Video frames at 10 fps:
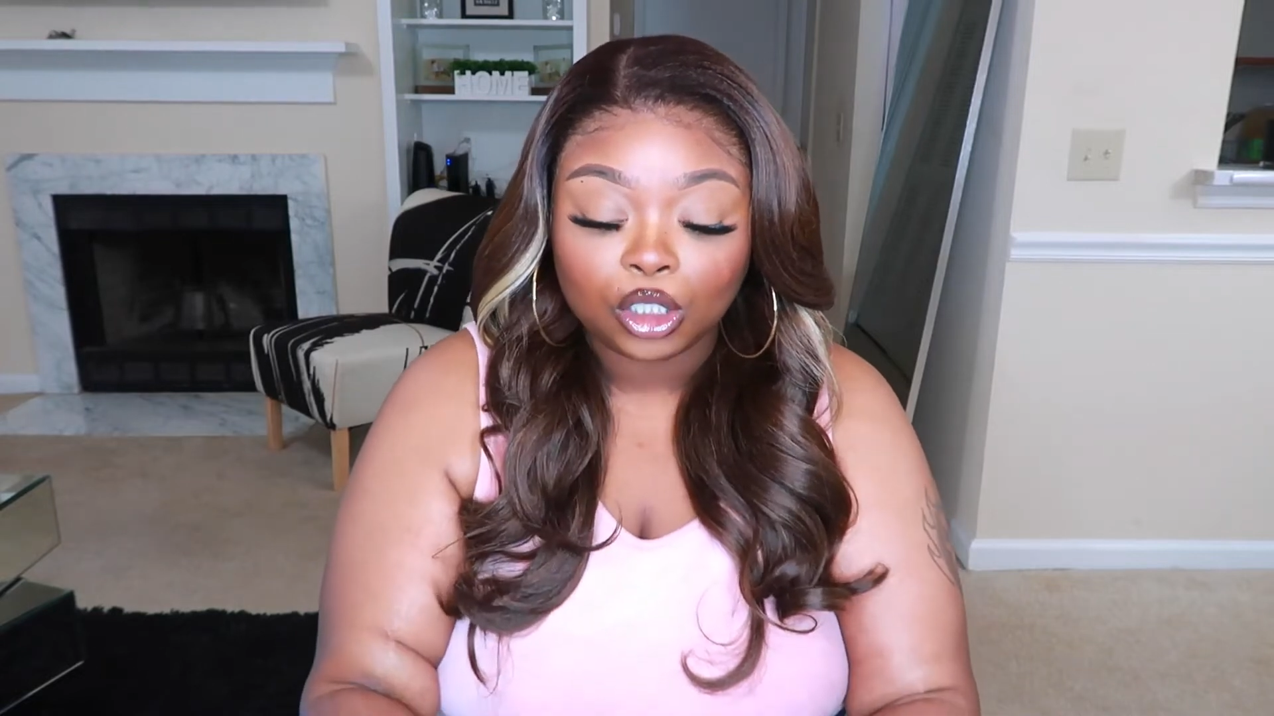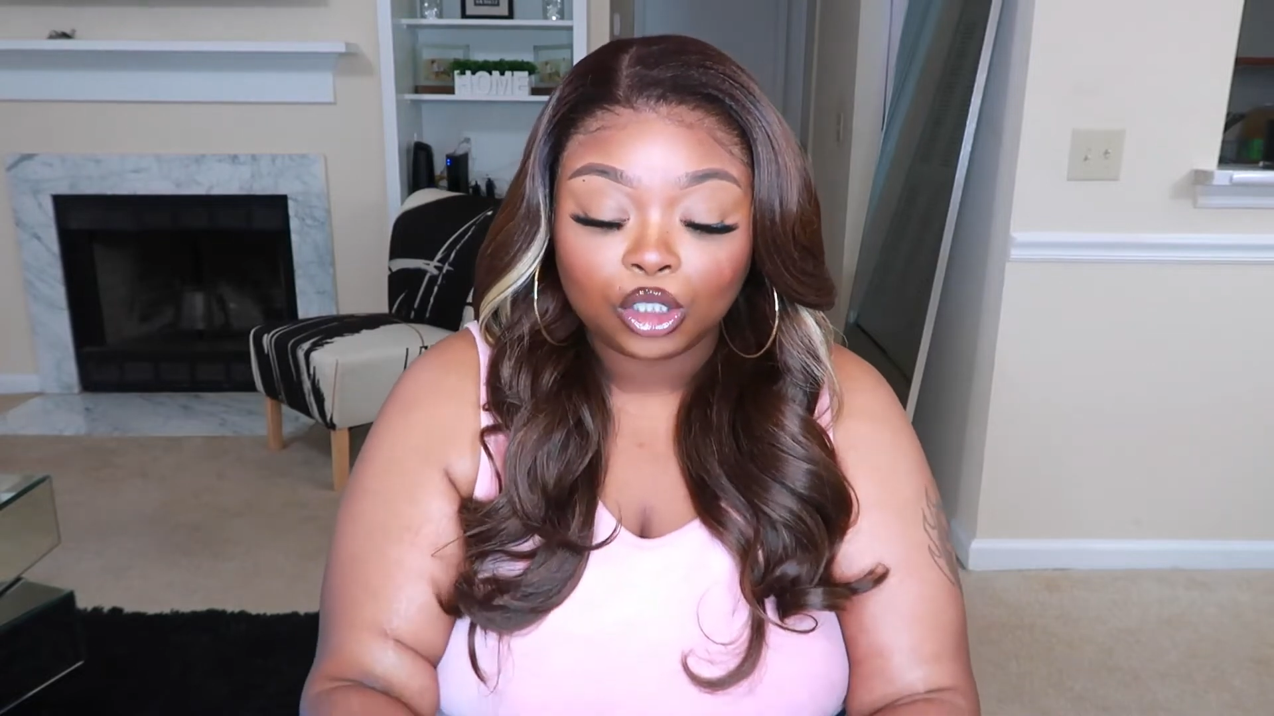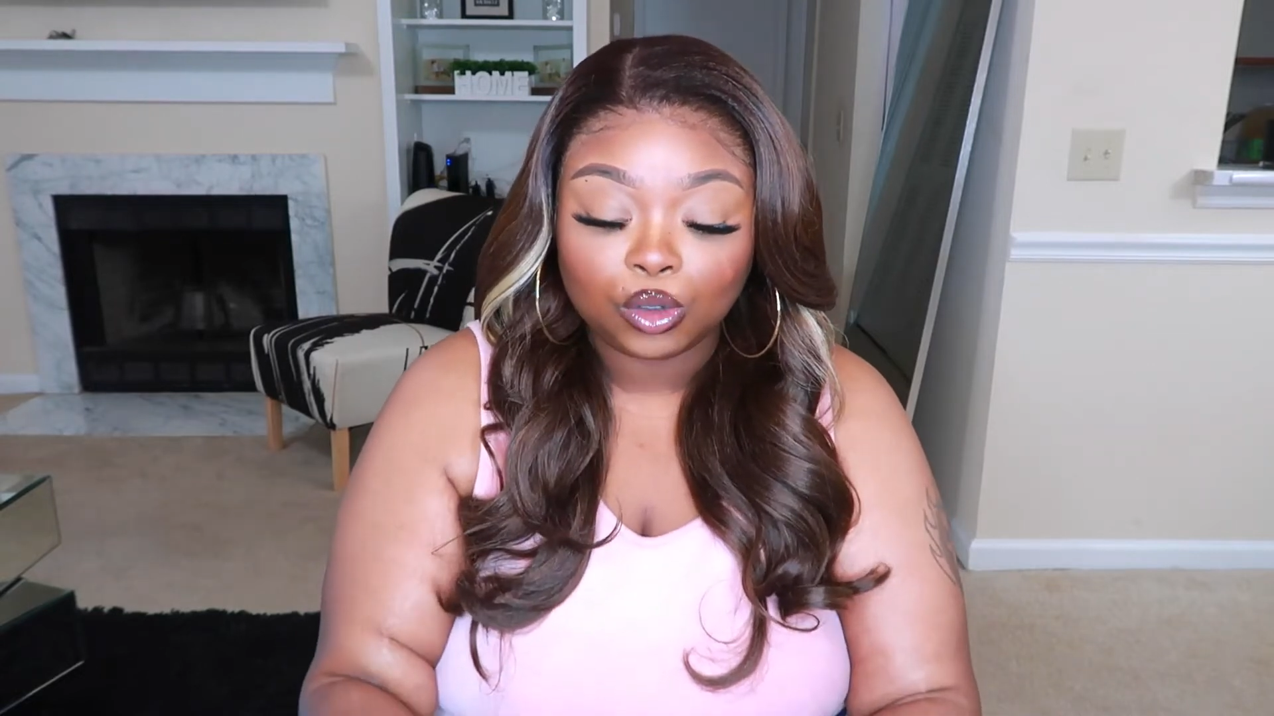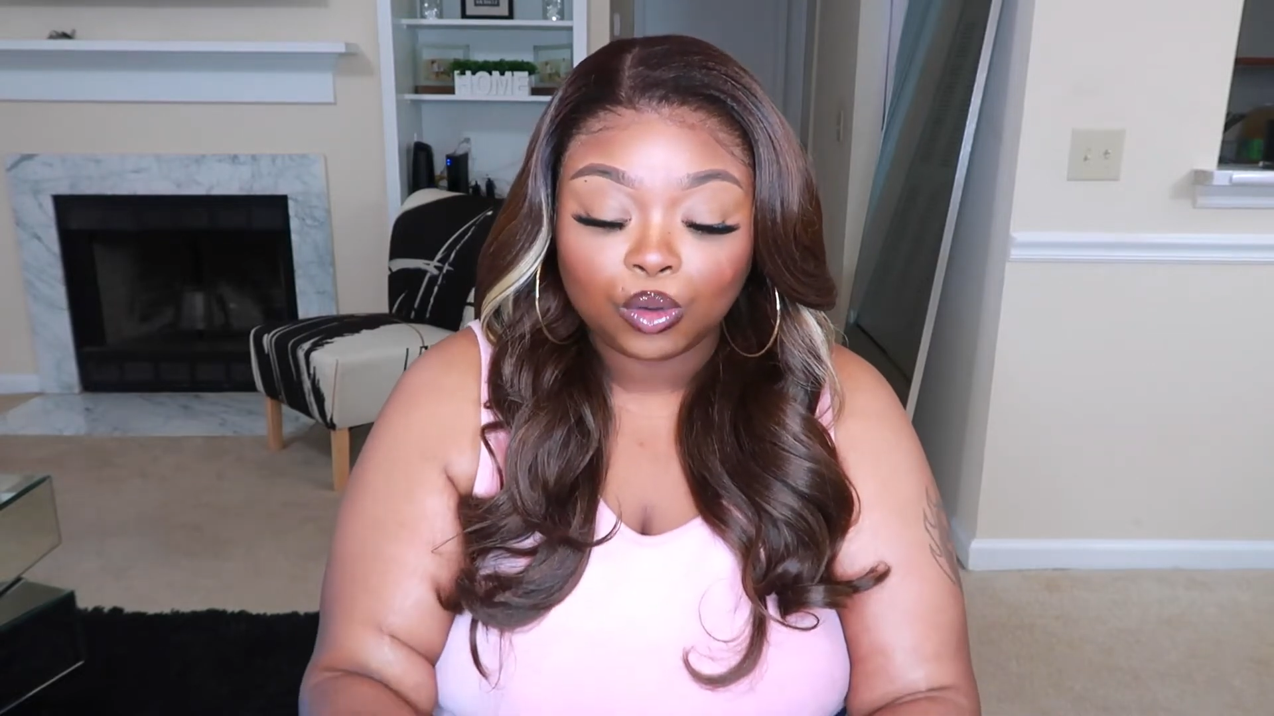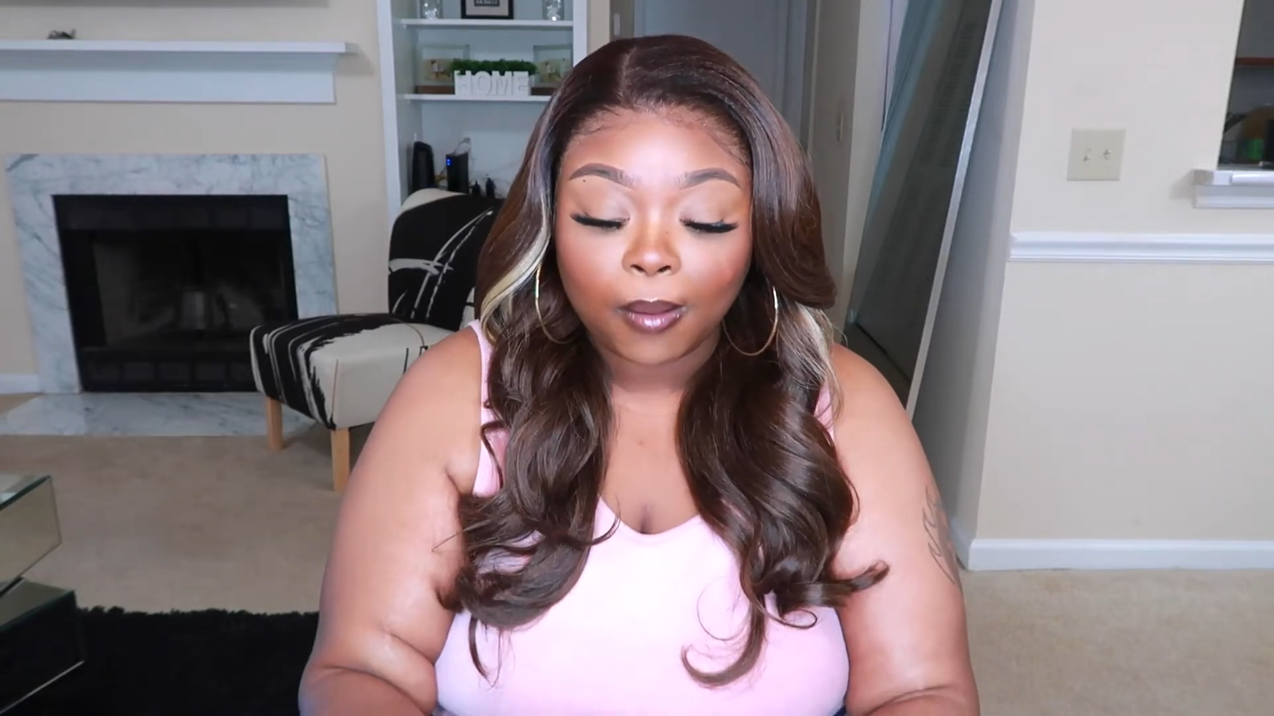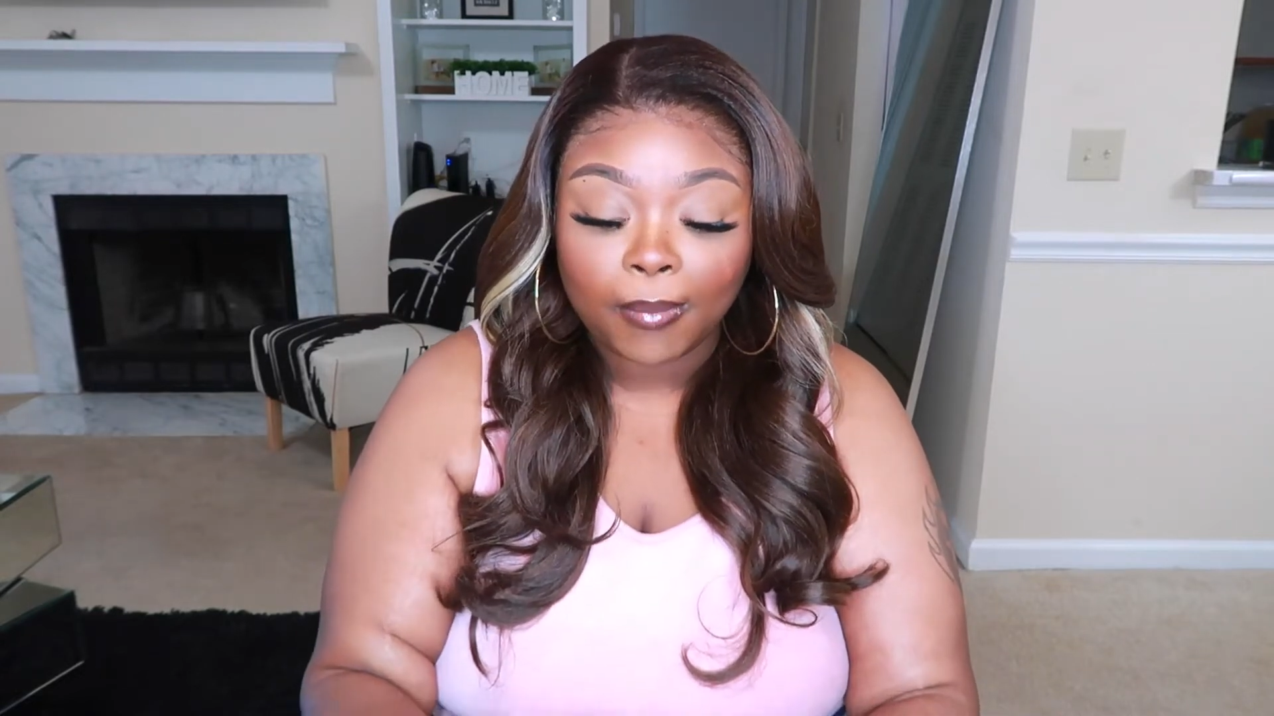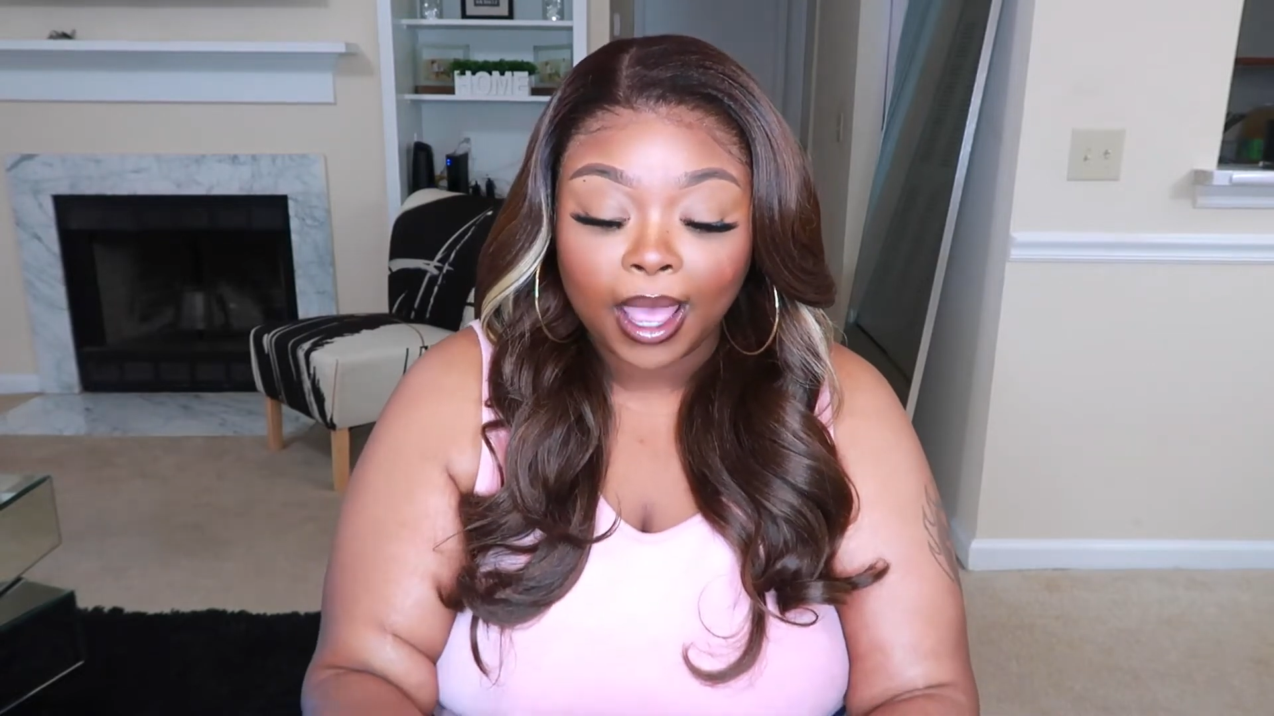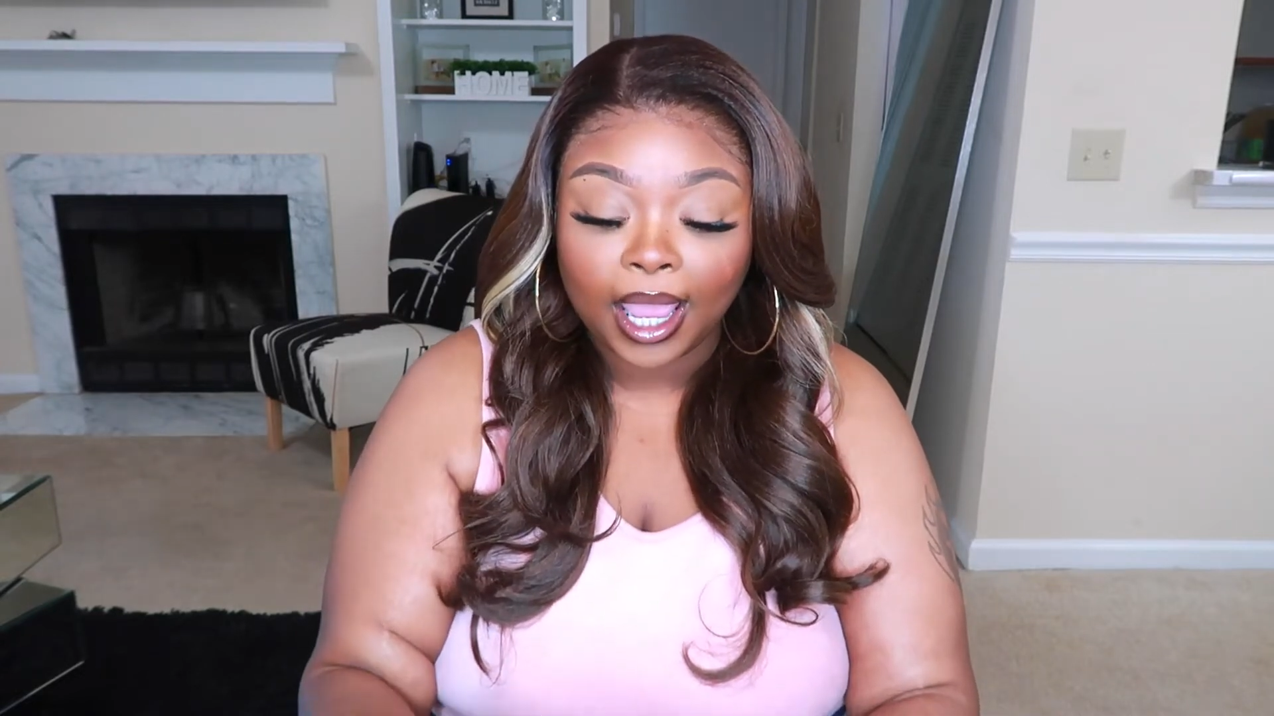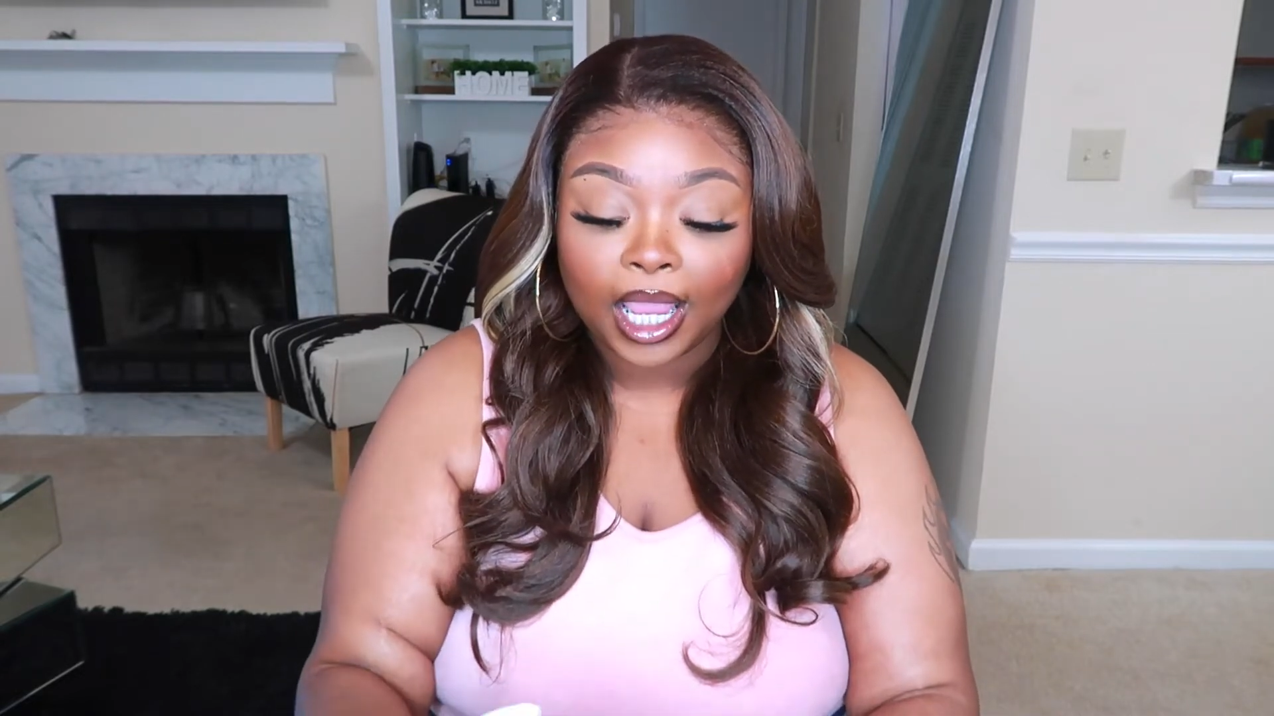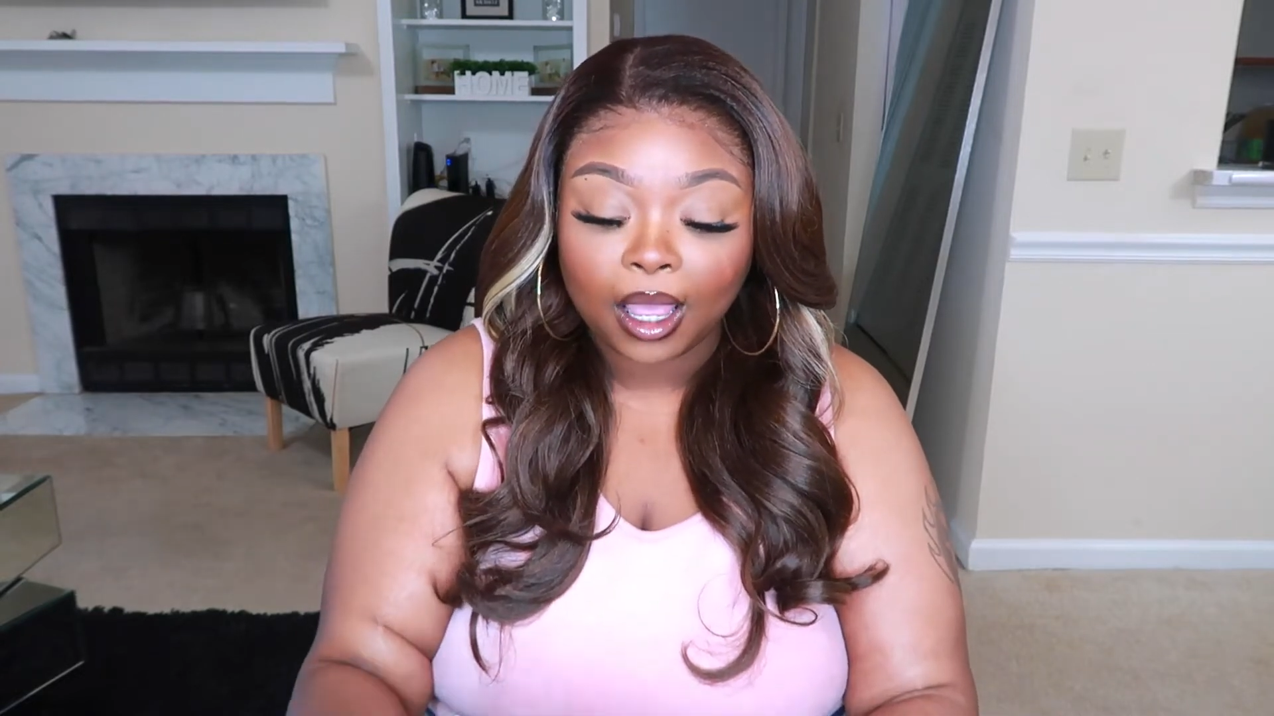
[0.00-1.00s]
do
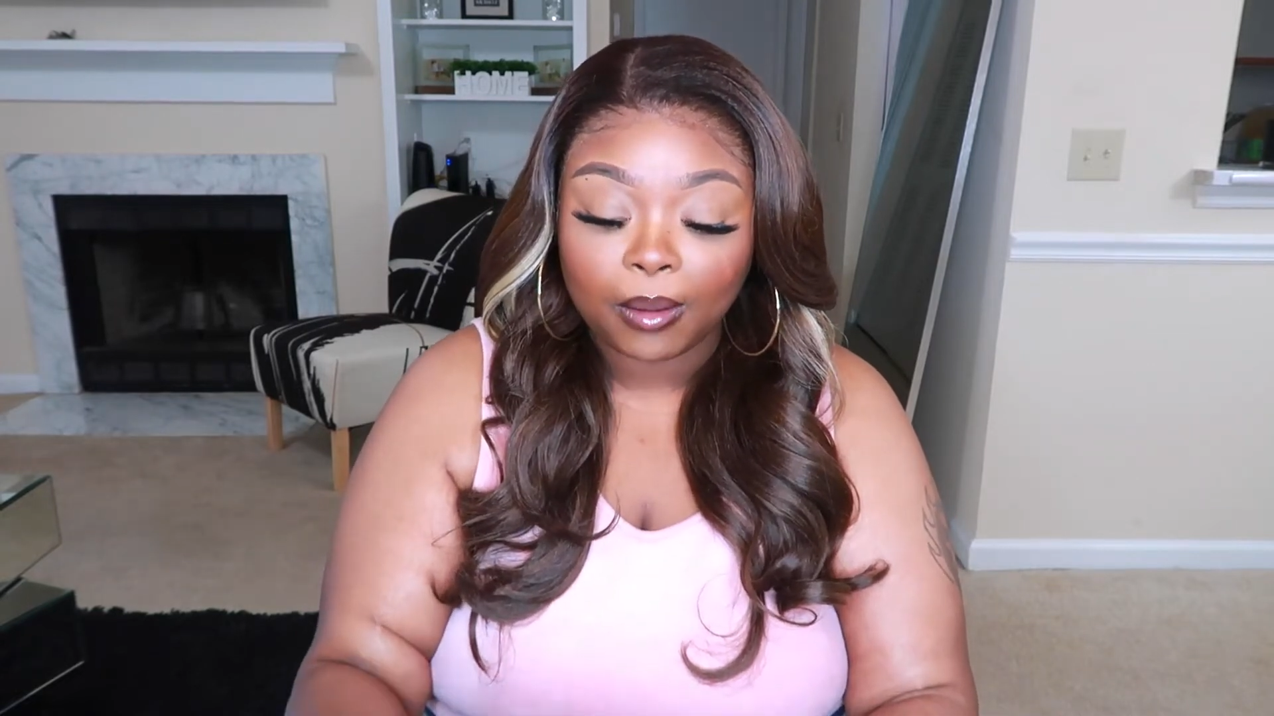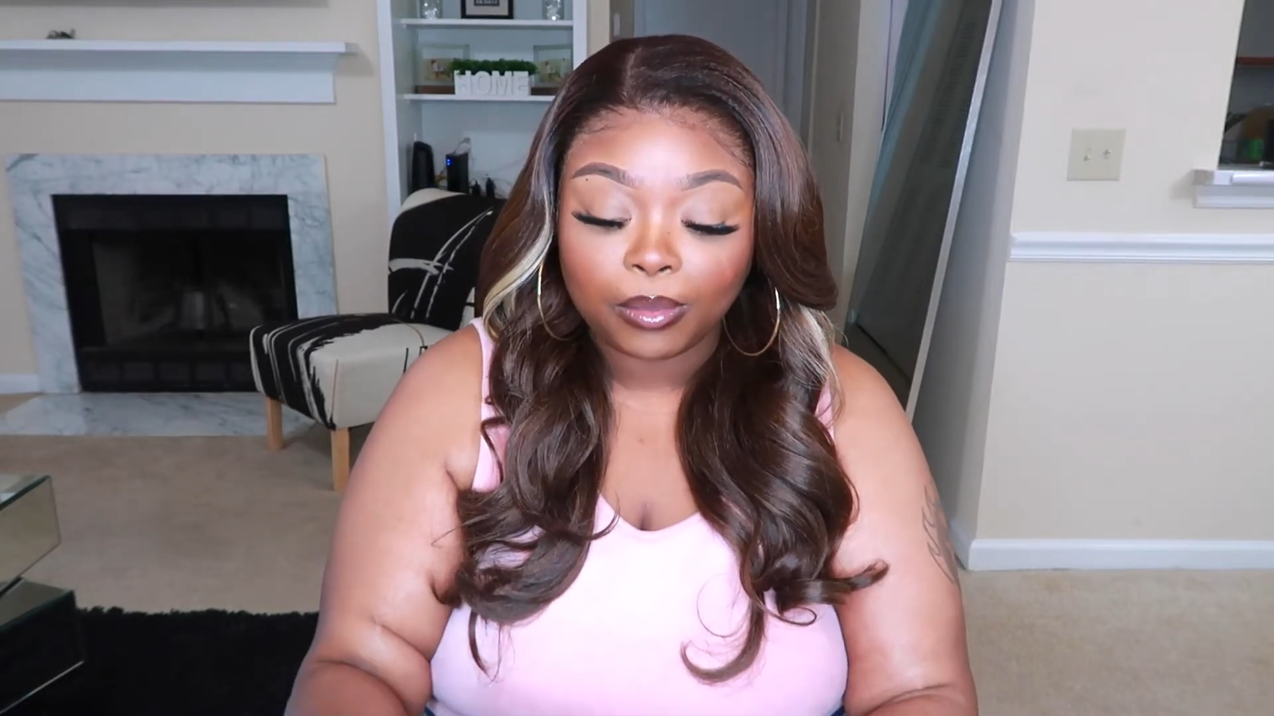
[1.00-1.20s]
my